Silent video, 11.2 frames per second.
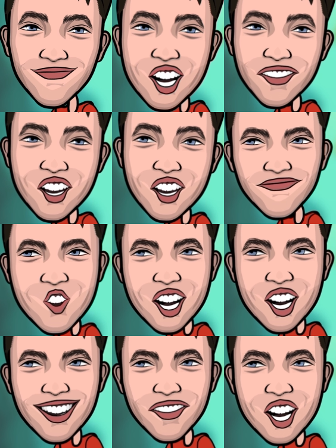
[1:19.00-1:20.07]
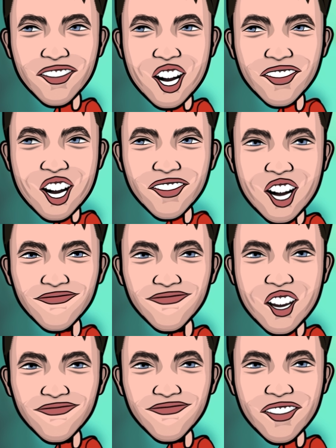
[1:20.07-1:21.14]
this order of events possesses some
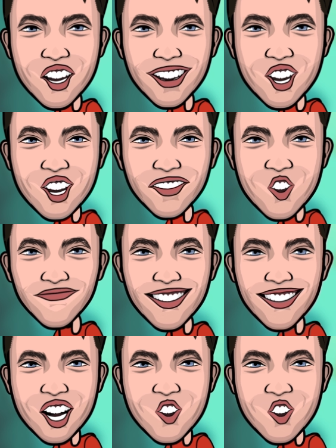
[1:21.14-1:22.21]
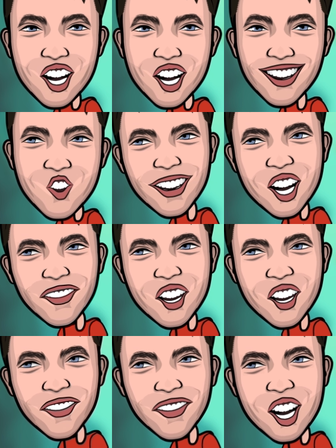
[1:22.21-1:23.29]
problems for those who believe in a literal
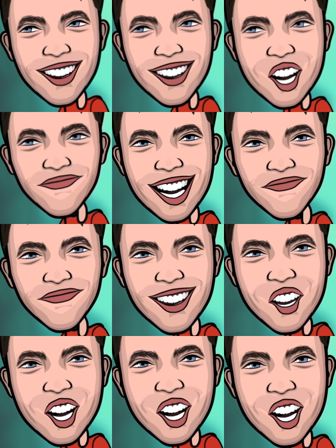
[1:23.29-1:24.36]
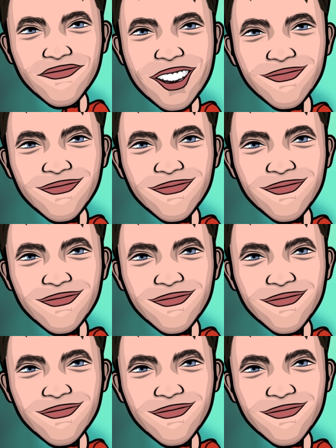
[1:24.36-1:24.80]
interpretation of the Bible. For example,